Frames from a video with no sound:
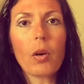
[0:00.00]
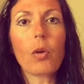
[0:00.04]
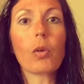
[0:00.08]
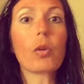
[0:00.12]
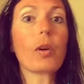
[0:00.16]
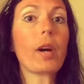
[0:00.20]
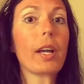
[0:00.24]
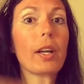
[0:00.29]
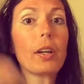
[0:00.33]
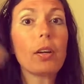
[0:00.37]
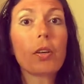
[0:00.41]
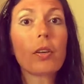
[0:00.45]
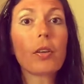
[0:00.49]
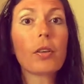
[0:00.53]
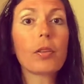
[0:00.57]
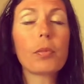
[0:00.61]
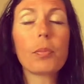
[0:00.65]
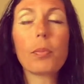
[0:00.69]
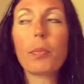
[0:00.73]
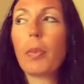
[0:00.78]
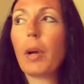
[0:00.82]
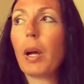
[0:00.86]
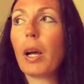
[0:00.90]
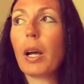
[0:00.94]
or I
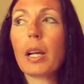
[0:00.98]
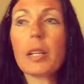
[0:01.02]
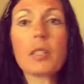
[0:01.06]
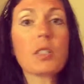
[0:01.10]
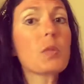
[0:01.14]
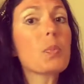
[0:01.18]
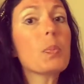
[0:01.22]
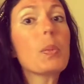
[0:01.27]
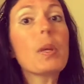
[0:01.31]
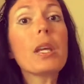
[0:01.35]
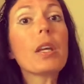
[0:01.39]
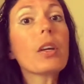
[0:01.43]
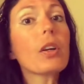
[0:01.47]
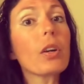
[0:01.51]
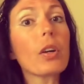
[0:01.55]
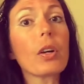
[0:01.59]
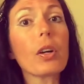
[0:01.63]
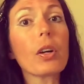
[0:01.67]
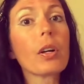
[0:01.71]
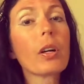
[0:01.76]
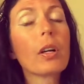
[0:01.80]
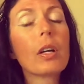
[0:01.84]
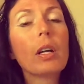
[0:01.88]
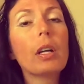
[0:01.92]
heard a
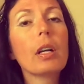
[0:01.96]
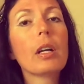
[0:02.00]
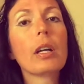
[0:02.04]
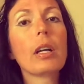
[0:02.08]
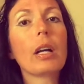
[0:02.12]
speaker